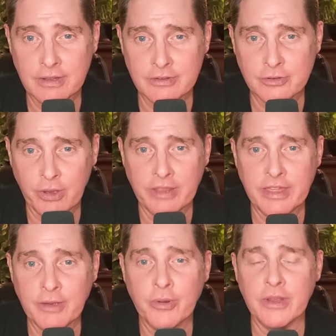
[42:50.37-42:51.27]
And so I
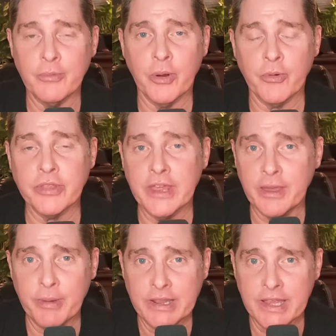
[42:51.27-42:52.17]
think when, when we're
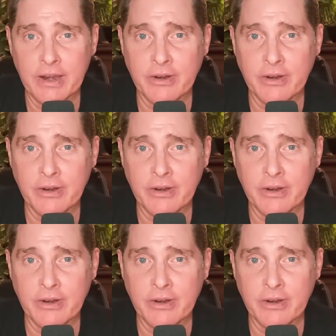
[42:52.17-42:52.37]
thinking about that,